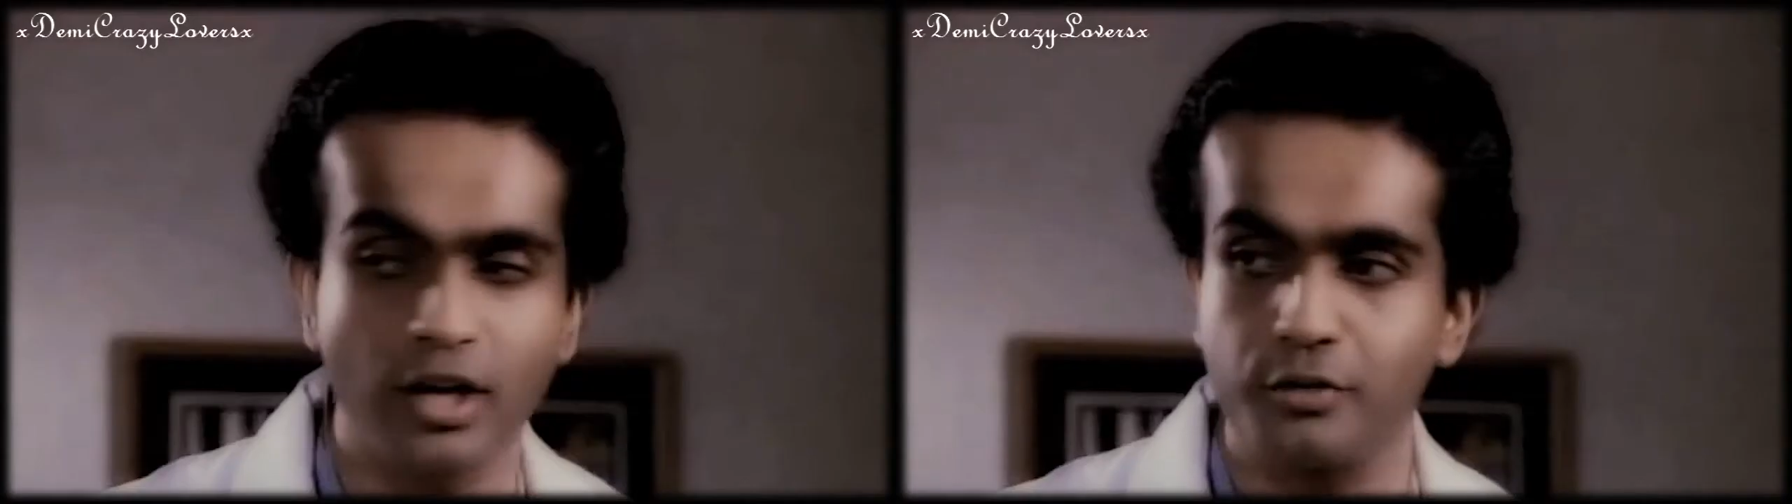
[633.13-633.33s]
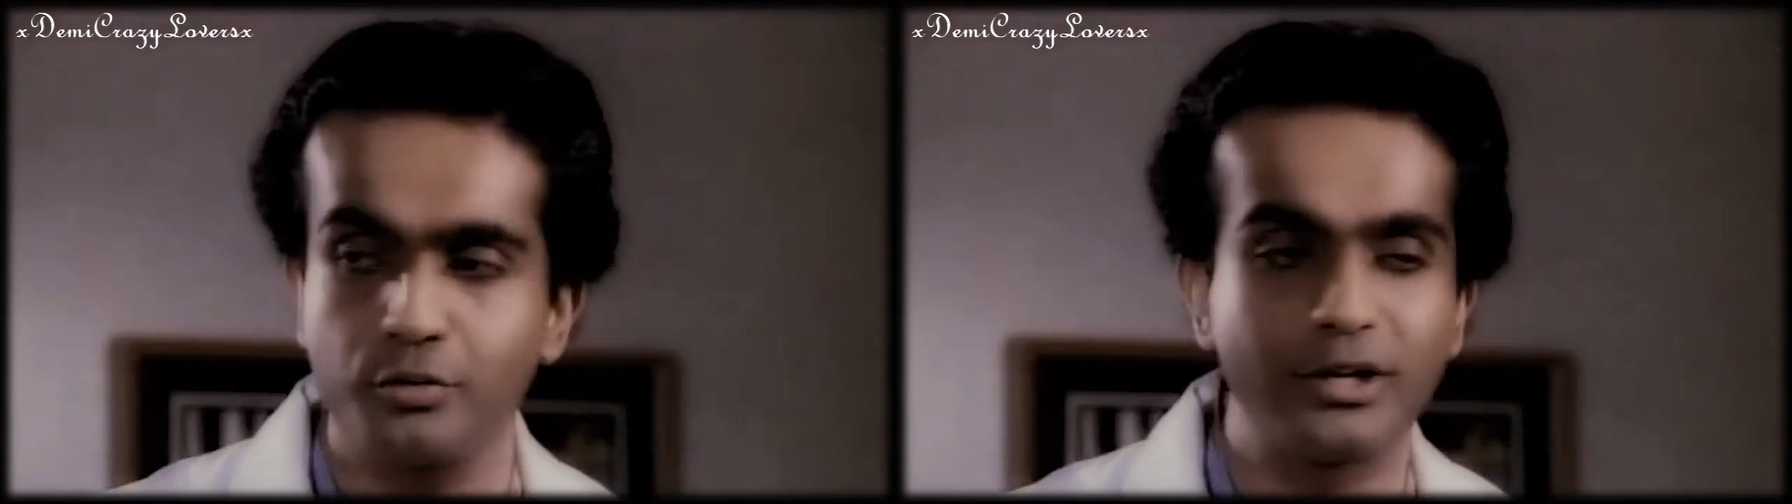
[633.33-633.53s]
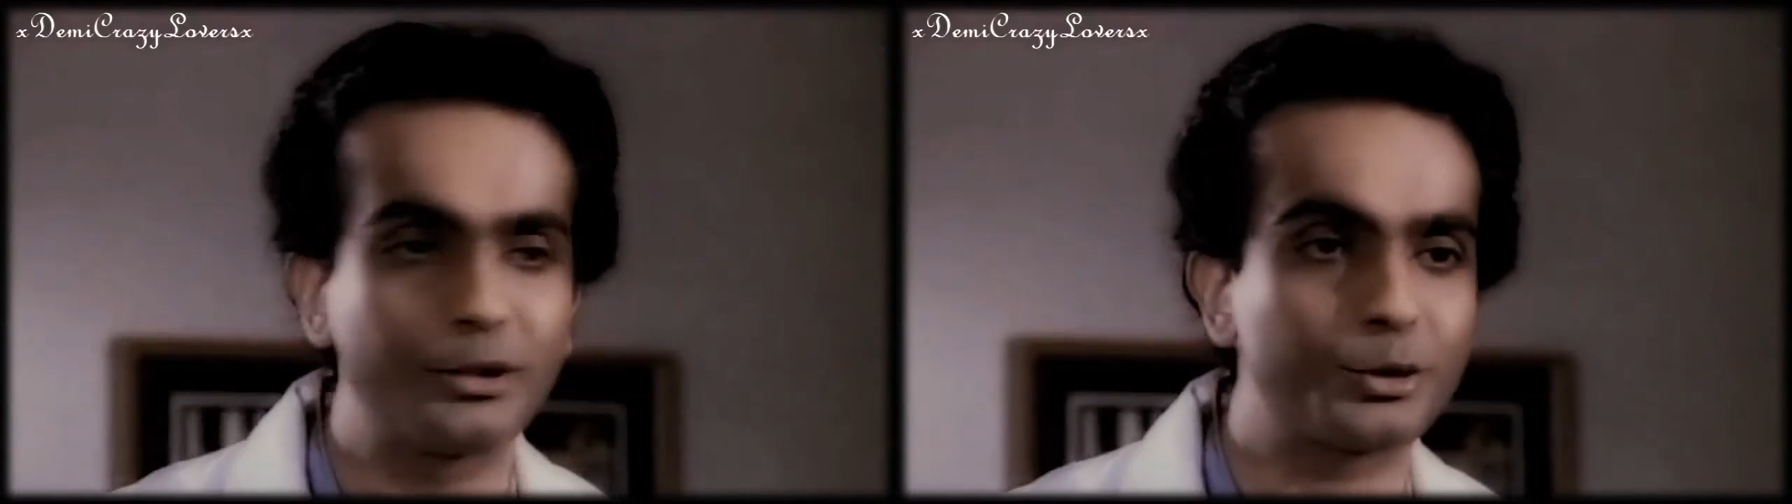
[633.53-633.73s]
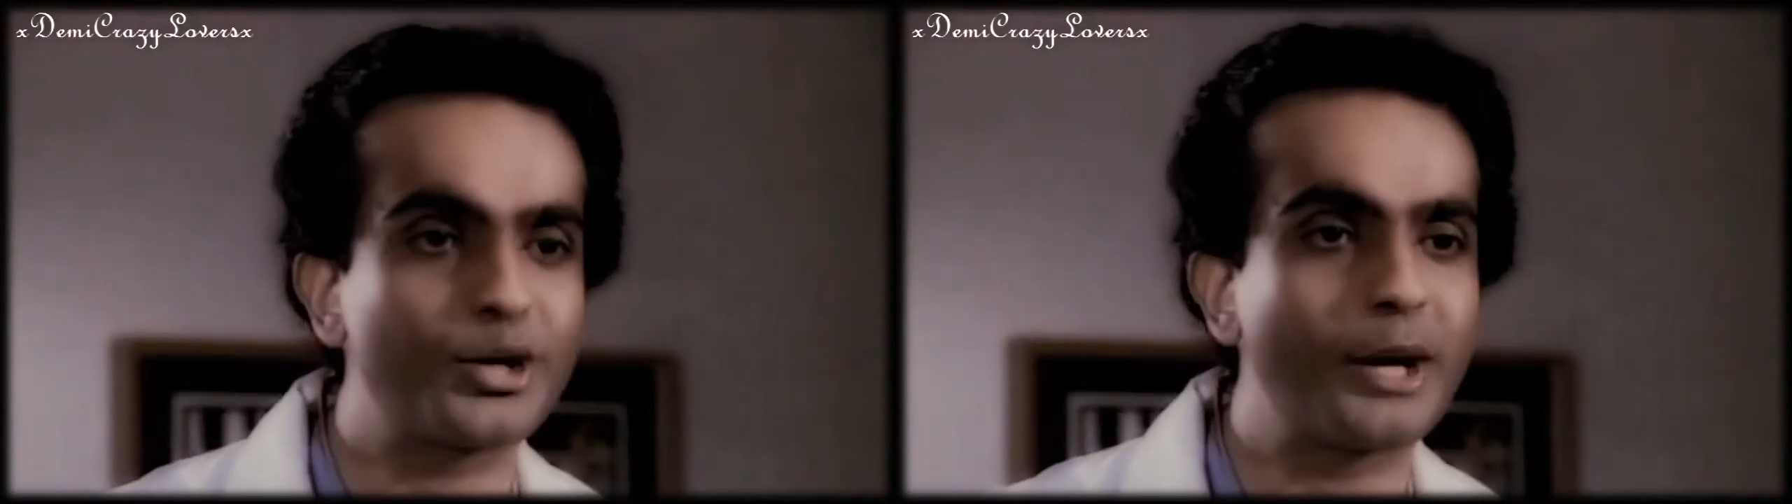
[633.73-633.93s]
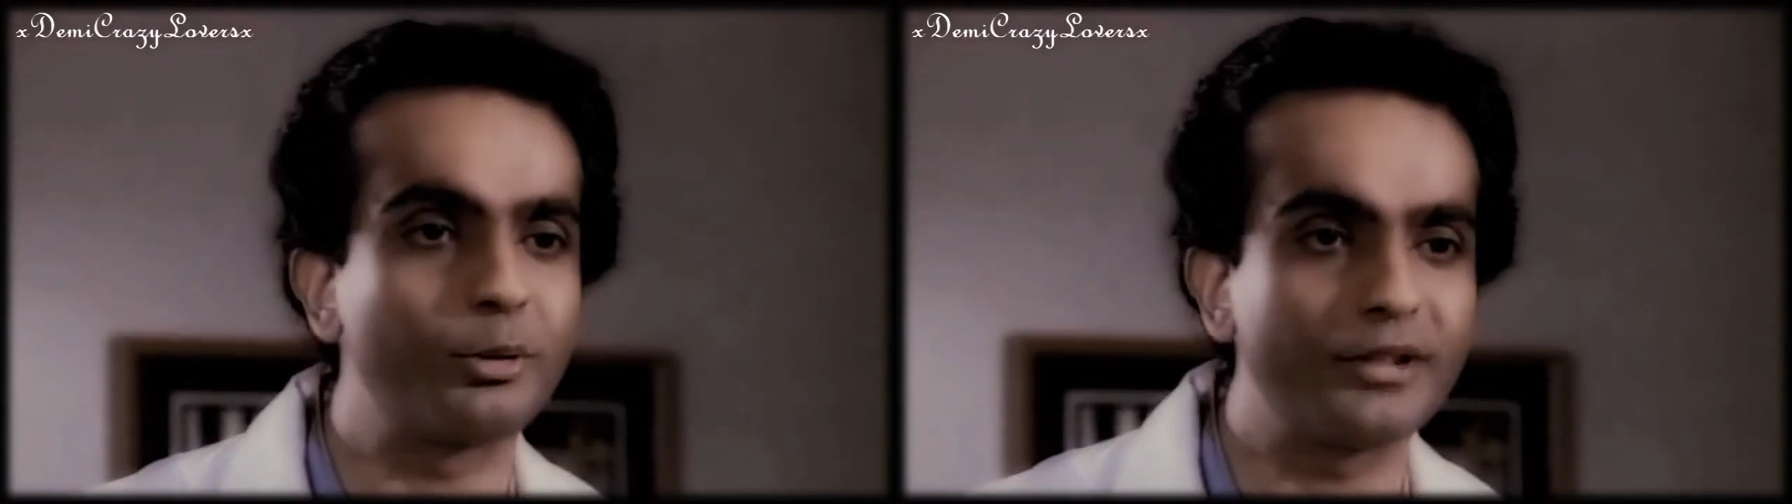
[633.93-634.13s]
You're not in real
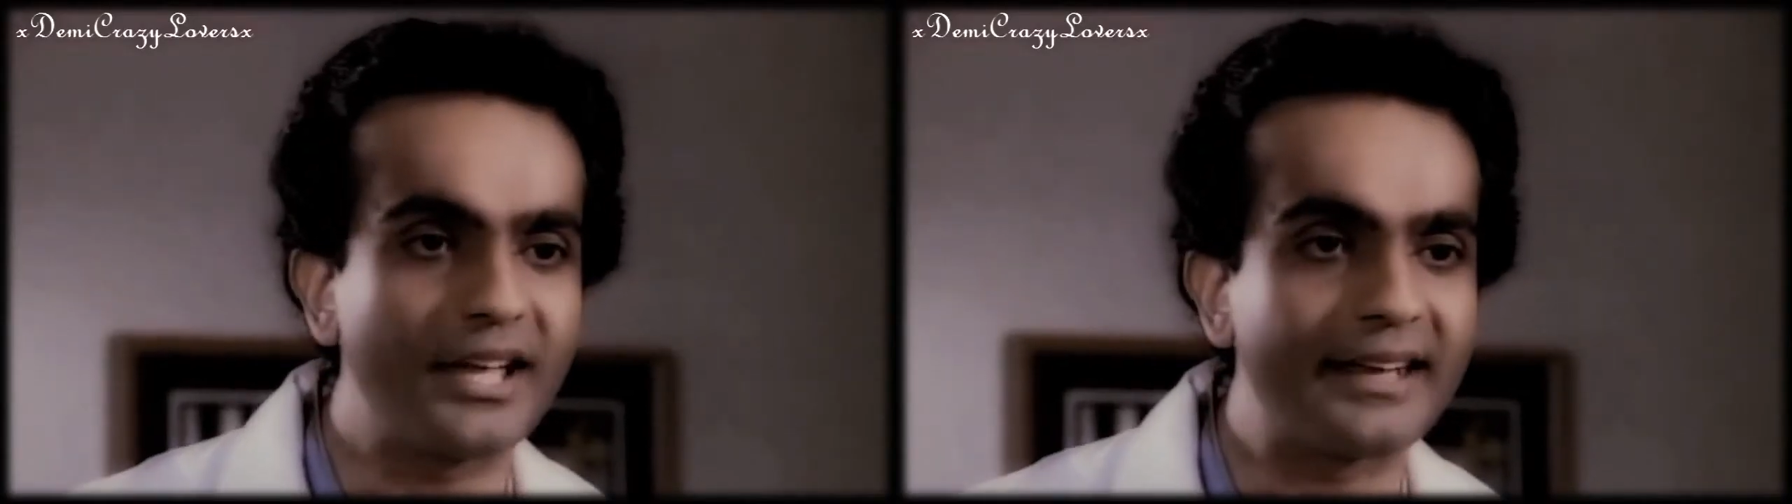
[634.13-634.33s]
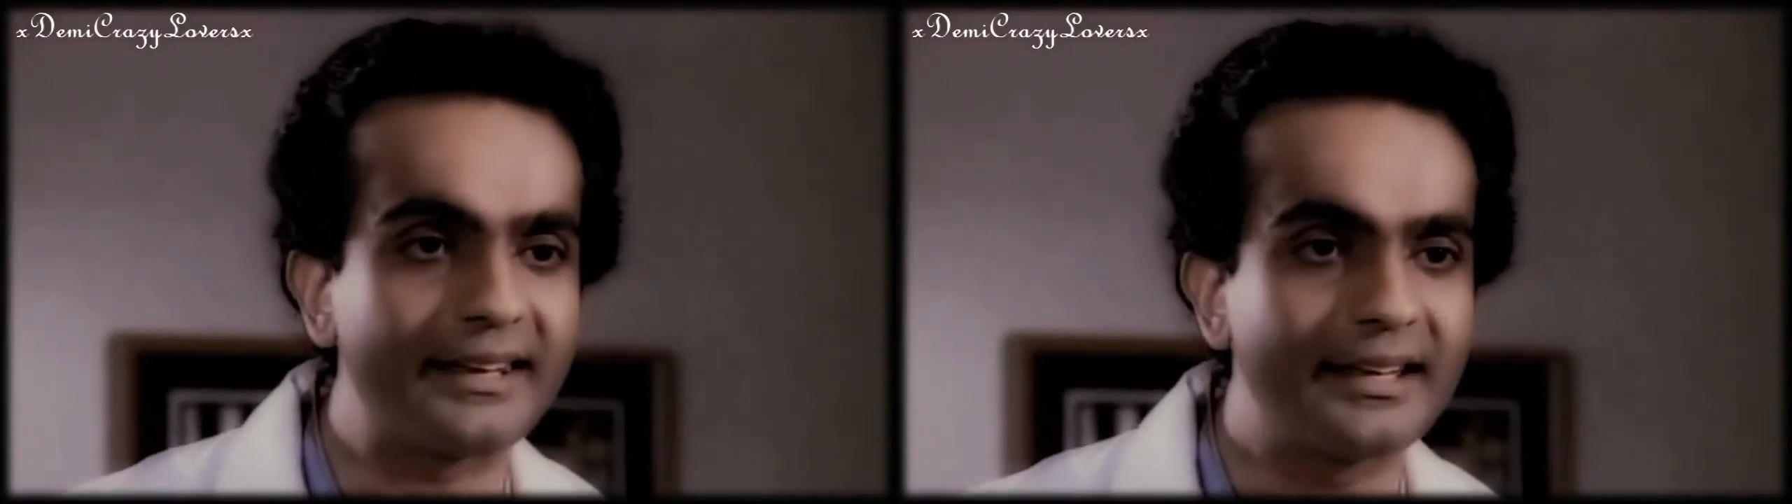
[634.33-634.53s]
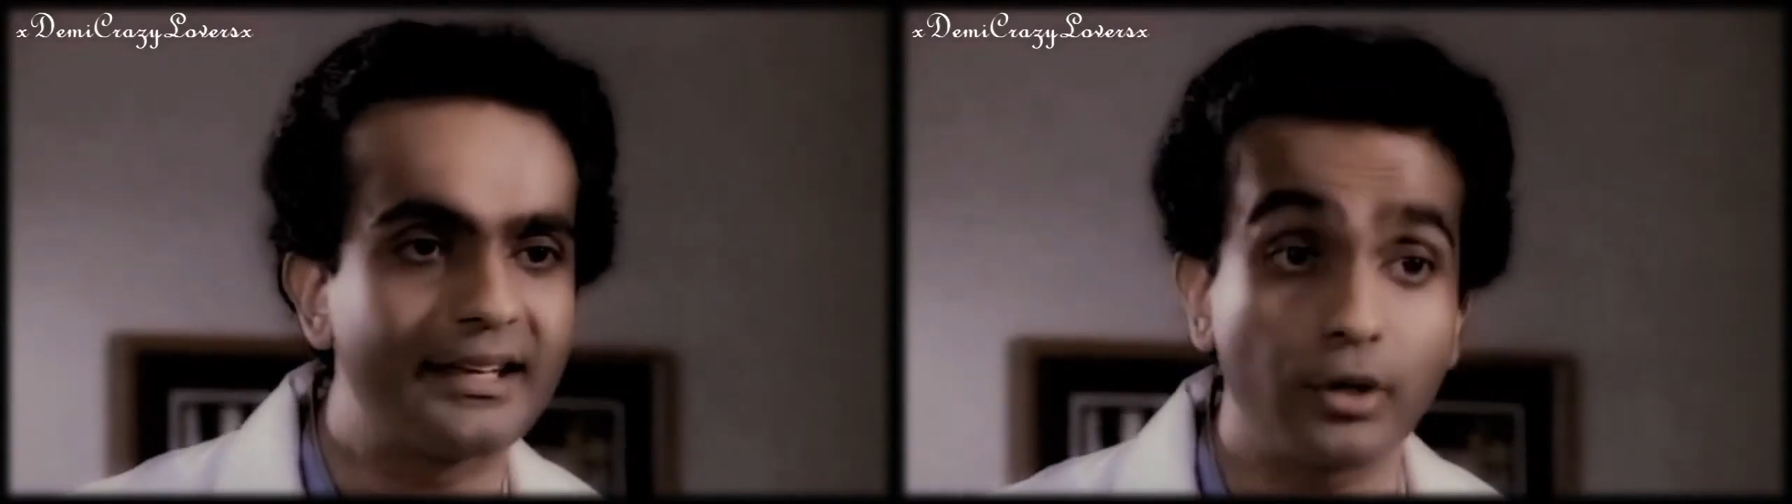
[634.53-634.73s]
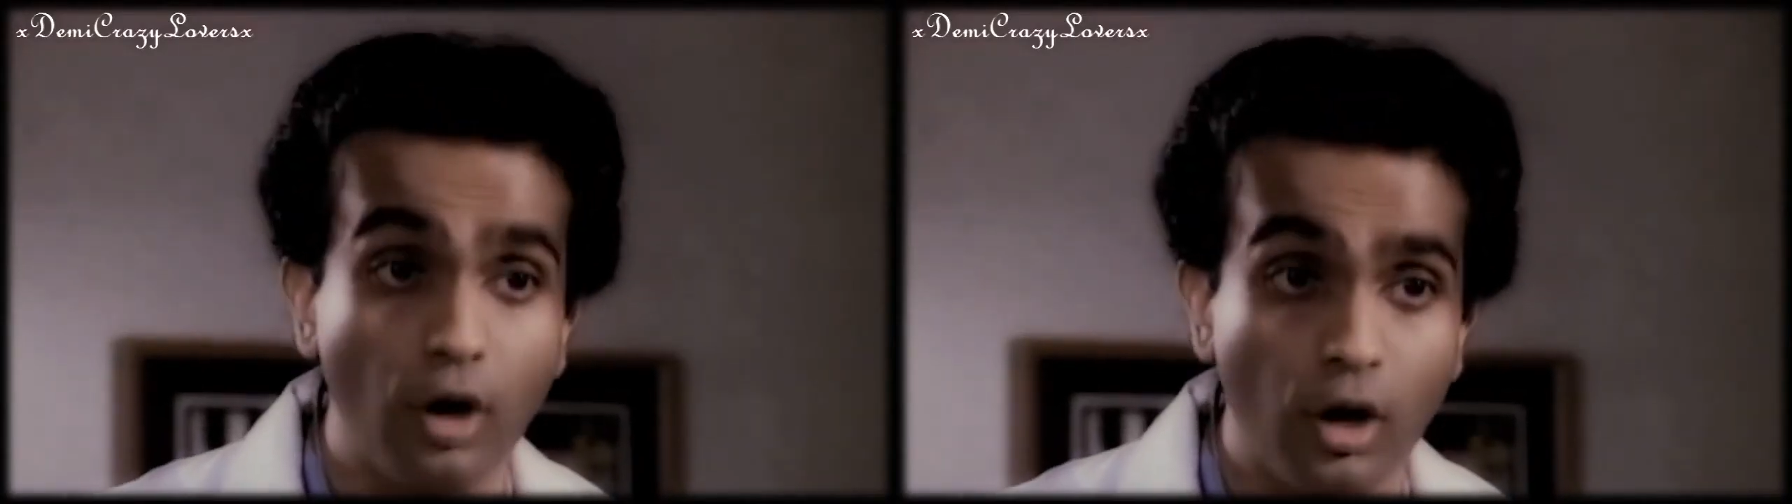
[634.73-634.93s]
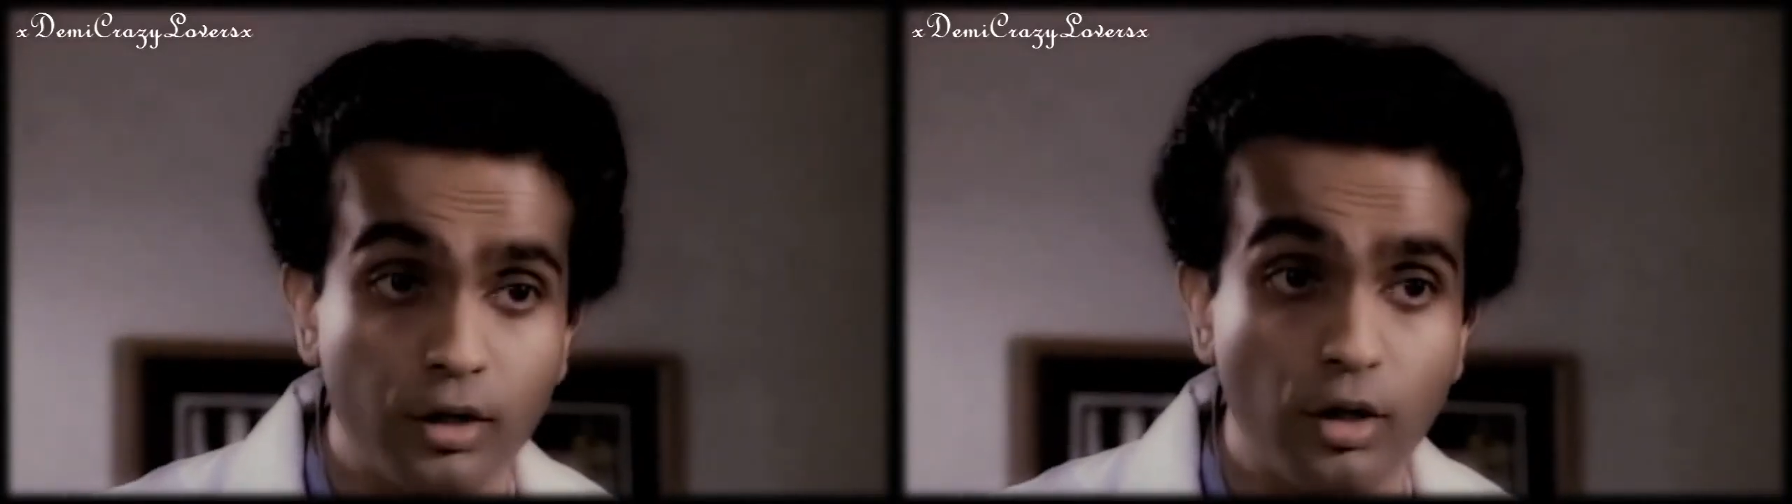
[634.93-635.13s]
trouble yet, but
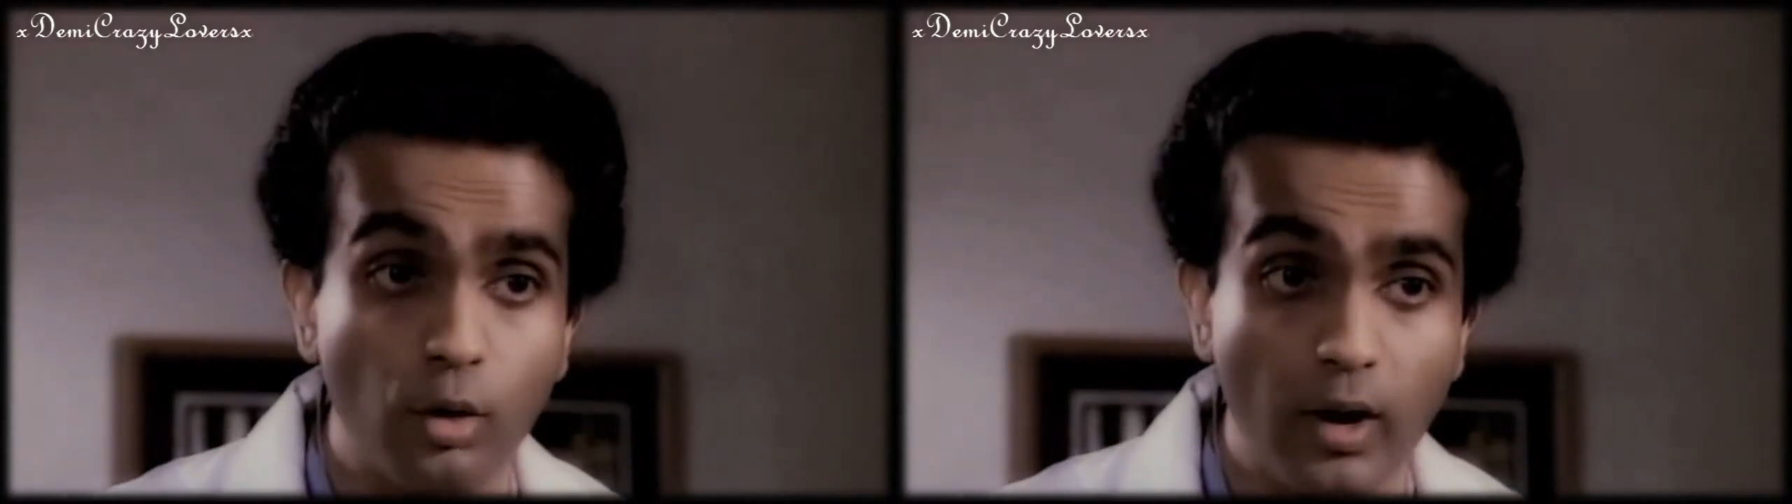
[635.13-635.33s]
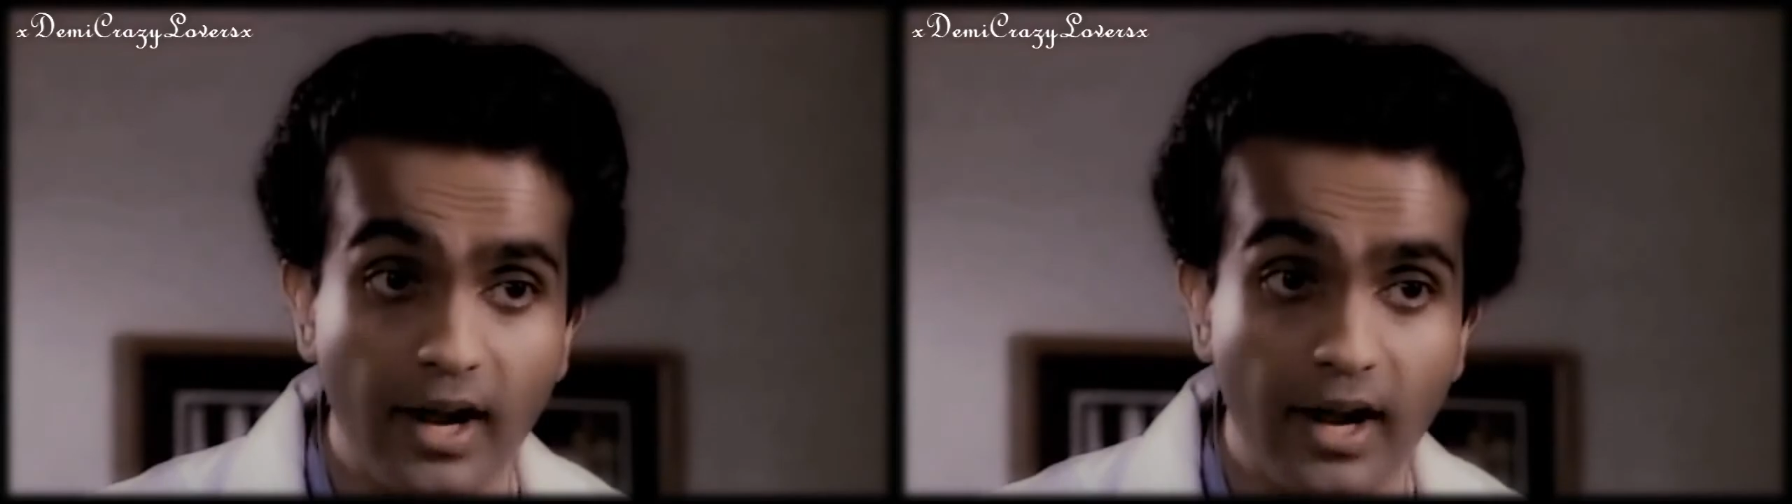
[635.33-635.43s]
you're on your